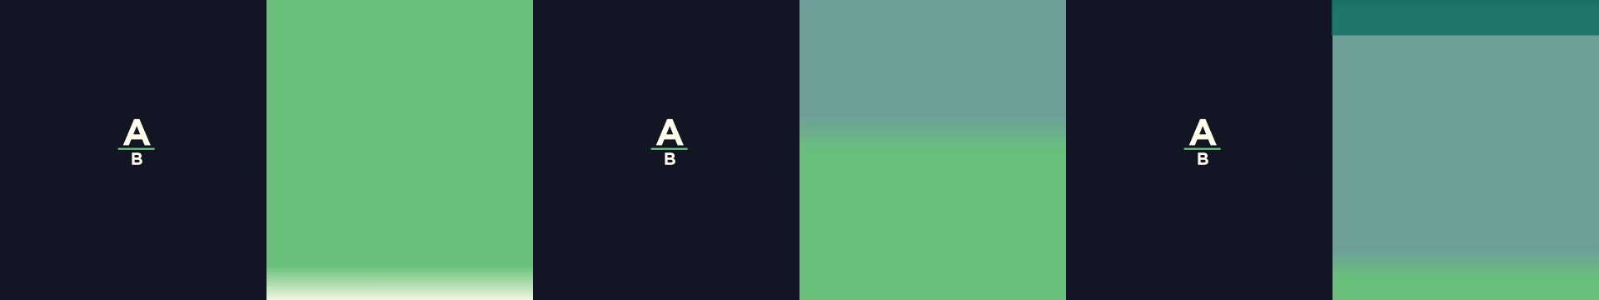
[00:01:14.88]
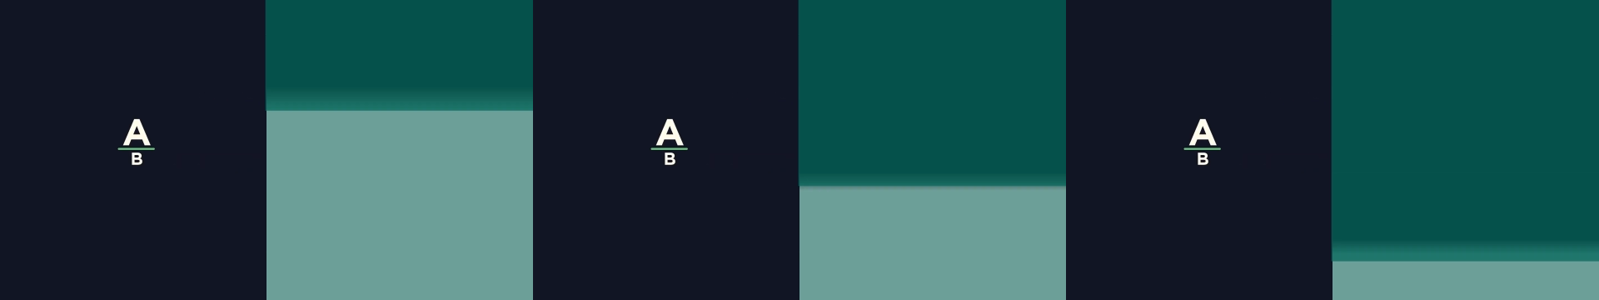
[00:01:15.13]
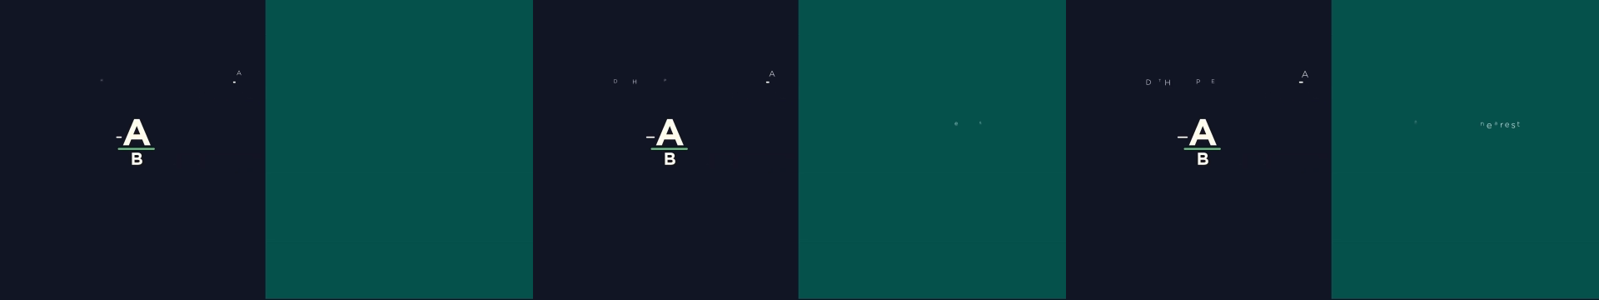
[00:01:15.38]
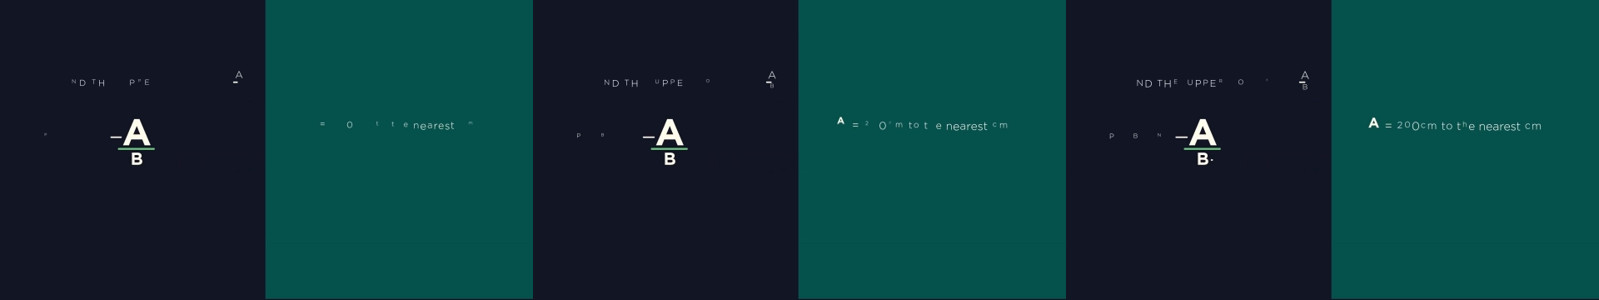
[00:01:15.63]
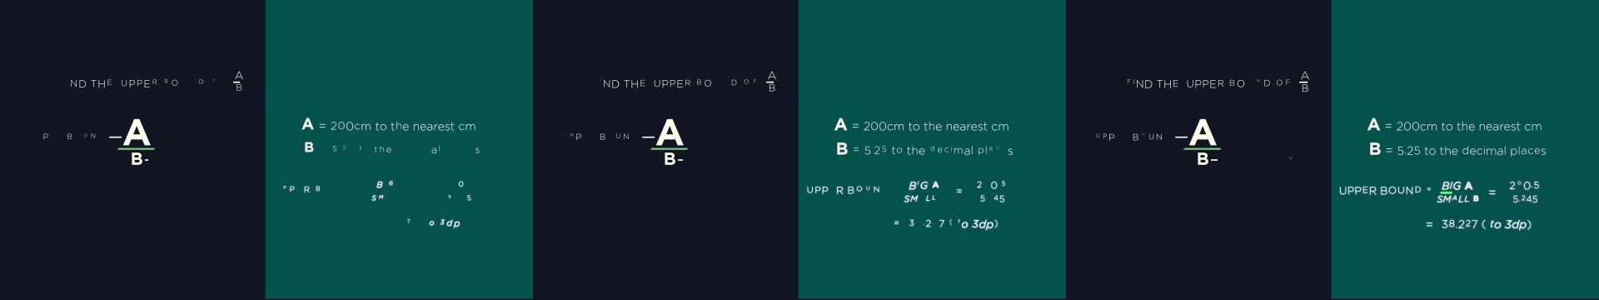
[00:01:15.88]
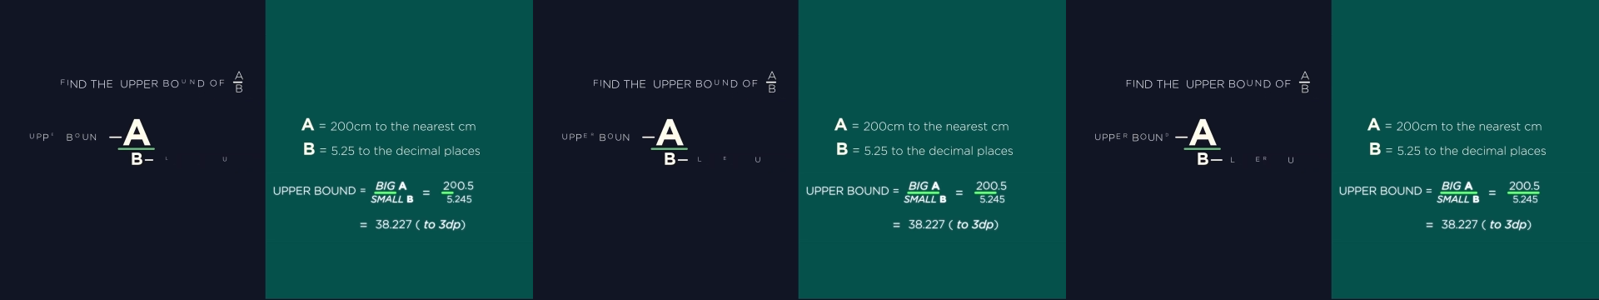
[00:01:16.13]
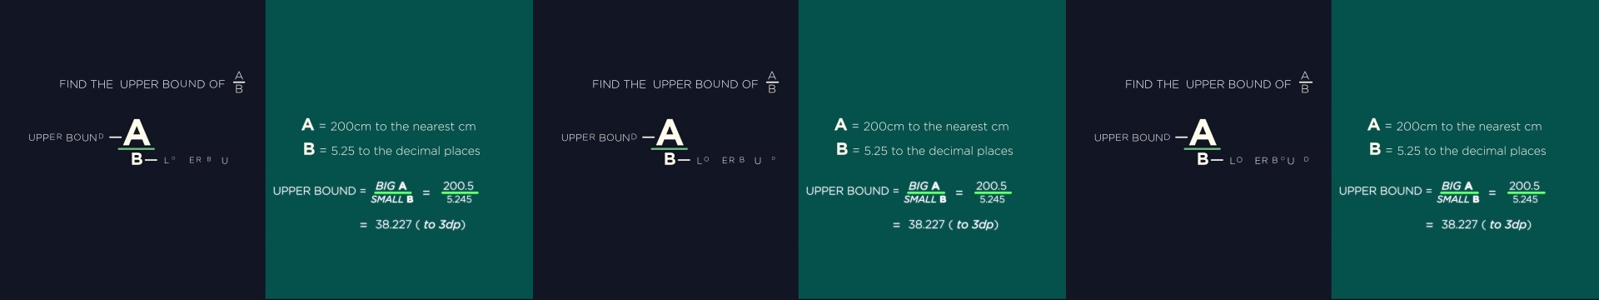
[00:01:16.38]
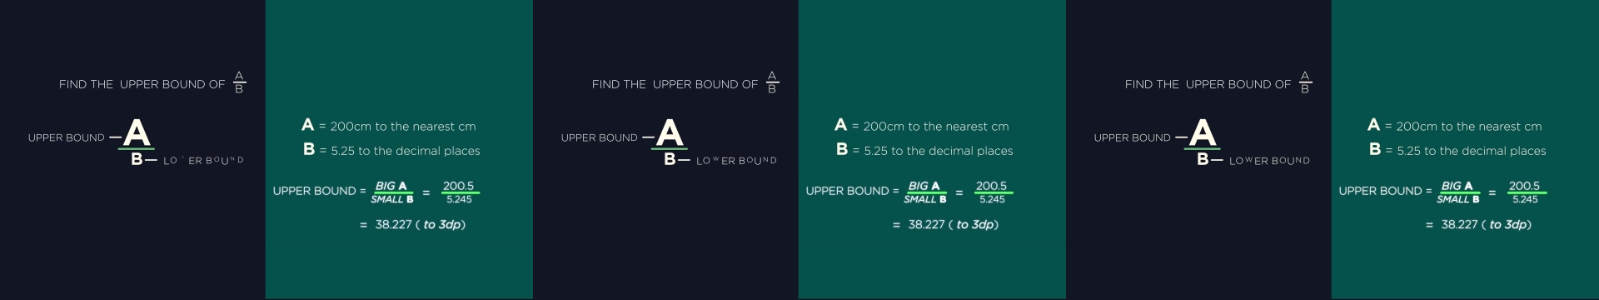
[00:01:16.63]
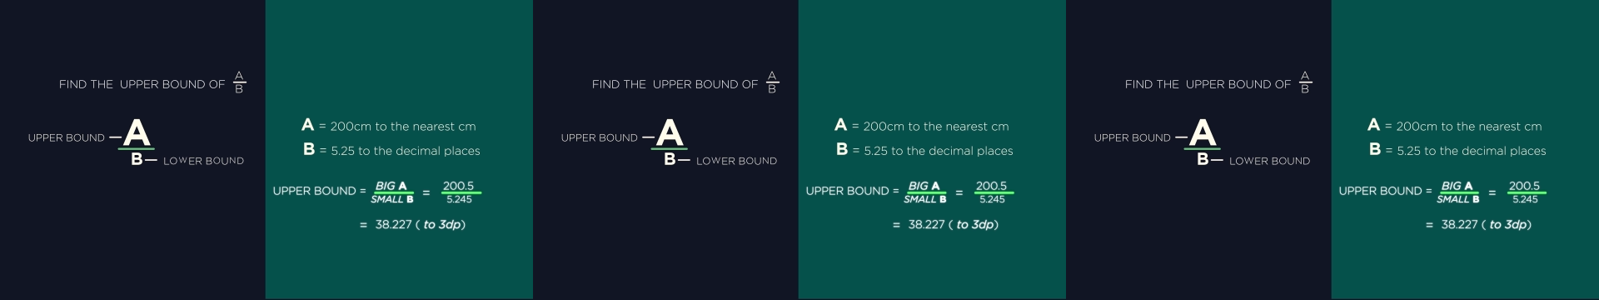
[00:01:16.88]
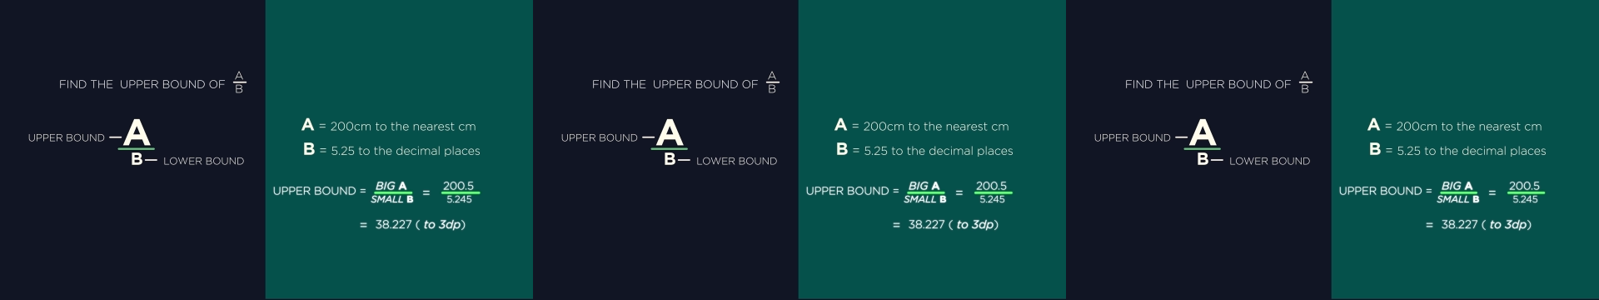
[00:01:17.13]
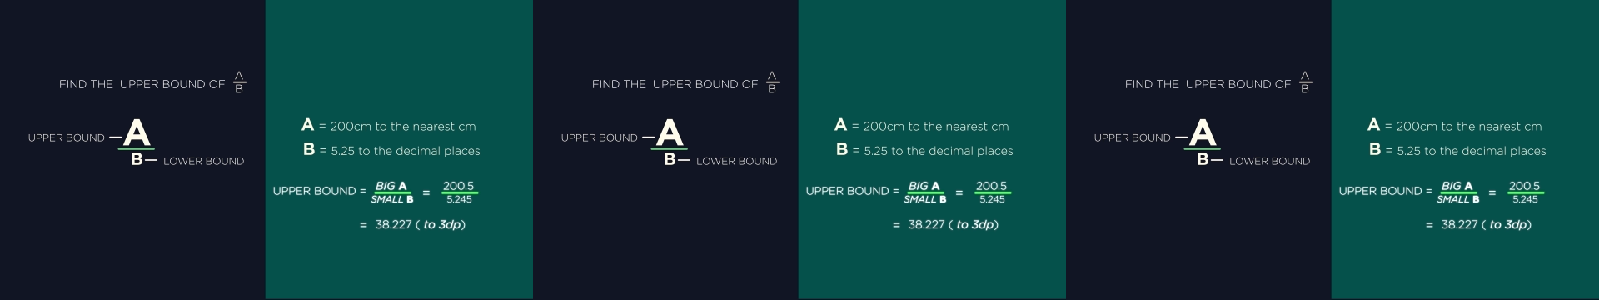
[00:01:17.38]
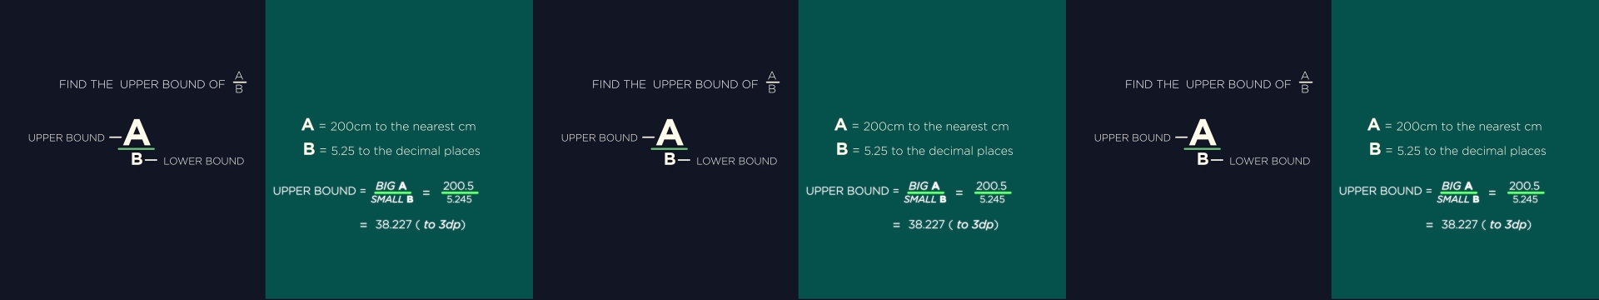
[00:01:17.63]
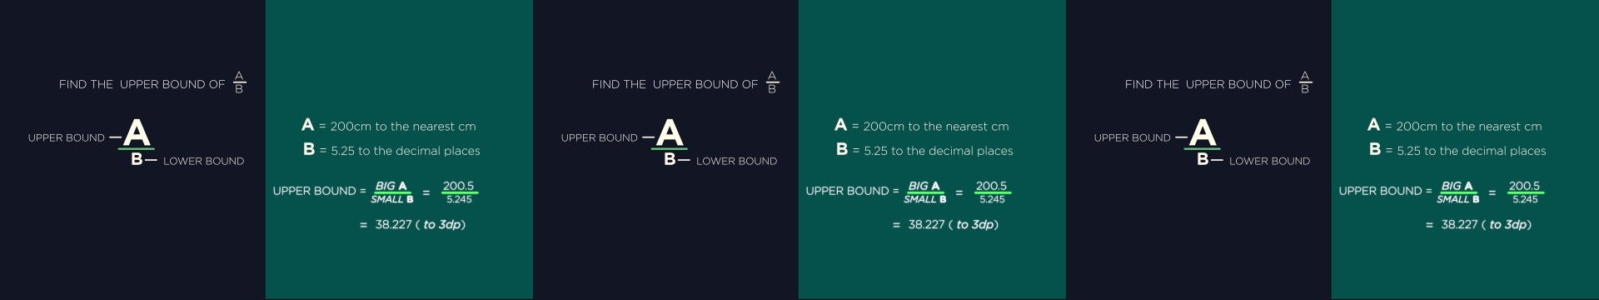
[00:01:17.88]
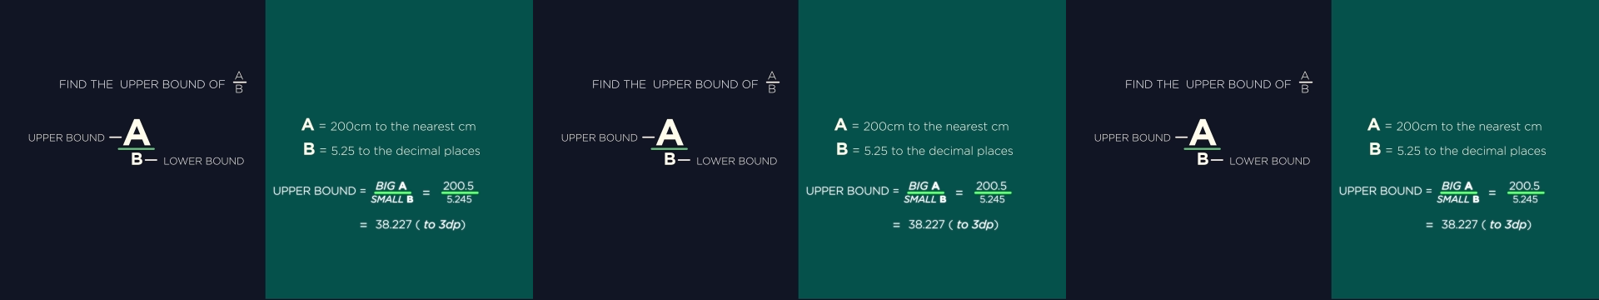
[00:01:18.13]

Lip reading: No face is visible, so there are no lips to read.